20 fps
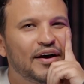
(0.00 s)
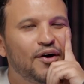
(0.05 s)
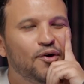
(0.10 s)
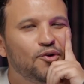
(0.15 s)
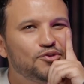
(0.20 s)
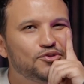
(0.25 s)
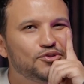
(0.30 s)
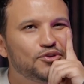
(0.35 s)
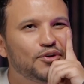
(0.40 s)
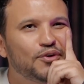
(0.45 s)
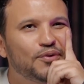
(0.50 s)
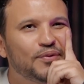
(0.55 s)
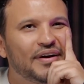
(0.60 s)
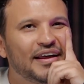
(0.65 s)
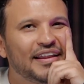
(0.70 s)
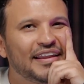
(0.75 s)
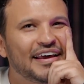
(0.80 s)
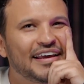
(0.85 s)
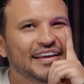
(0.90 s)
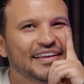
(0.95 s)
Also,
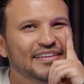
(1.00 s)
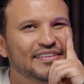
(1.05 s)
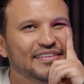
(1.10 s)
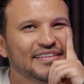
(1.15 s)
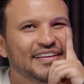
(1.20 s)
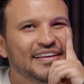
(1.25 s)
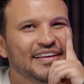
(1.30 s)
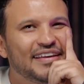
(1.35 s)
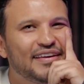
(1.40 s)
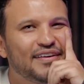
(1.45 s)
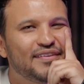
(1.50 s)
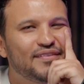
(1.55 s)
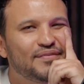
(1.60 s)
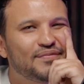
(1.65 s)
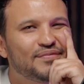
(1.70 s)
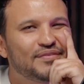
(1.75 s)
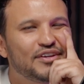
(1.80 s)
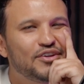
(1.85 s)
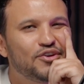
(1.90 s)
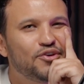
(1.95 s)
like,
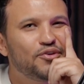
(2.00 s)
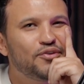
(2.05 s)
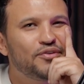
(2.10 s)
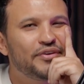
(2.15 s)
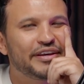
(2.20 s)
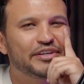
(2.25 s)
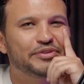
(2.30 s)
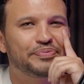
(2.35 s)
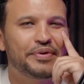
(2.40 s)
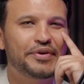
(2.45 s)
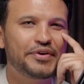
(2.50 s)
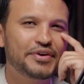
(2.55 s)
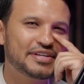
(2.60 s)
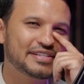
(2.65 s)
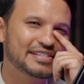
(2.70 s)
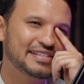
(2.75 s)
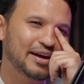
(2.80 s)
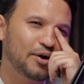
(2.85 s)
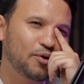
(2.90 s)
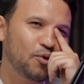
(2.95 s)
in your
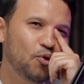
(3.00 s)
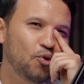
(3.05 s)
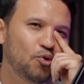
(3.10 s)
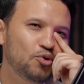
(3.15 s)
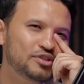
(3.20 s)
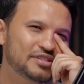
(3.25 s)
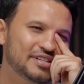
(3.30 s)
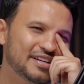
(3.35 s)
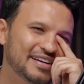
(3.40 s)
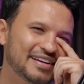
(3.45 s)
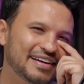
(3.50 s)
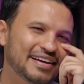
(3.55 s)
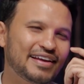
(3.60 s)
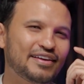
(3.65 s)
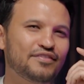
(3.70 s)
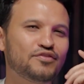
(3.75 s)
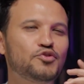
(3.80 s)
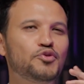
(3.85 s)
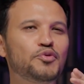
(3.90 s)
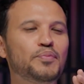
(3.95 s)
experience, like,
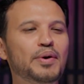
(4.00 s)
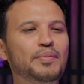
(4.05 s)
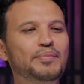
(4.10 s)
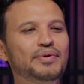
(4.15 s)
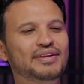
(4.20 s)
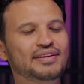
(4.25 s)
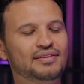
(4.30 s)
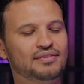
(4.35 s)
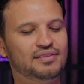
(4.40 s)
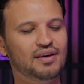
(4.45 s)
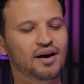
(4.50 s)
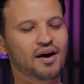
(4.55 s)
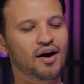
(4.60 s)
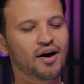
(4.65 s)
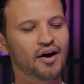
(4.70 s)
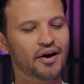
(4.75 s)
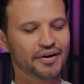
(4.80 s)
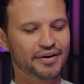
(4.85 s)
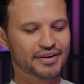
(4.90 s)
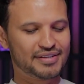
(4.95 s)
if you remember the
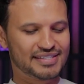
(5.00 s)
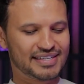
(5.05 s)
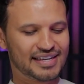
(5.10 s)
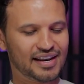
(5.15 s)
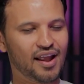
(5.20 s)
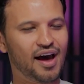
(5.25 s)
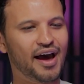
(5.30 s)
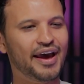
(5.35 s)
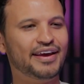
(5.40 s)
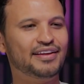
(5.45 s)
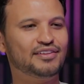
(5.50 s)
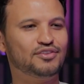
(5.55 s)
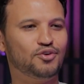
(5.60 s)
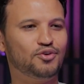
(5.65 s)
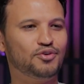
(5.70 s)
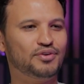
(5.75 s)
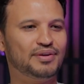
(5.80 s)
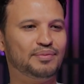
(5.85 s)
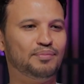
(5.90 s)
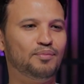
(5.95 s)
hardest client
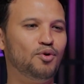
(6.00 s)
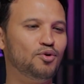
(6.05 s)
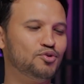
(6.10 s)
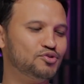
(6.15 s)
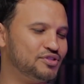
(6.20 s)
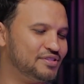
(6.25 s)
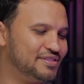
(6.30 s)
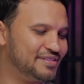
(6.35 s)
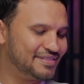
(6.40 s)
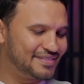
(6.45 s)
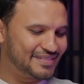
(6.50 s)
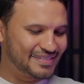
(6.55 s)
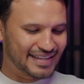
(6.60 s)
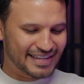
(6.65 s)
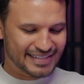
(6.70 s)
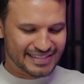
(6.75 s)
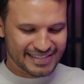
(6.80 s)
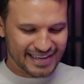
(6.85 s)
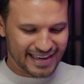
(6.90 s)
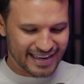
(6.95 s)
or the most,
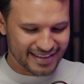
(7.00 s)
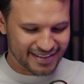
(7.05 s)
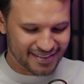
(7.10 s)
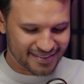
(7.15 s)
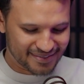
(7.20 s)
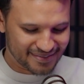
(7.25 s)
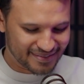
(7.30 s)
let's say,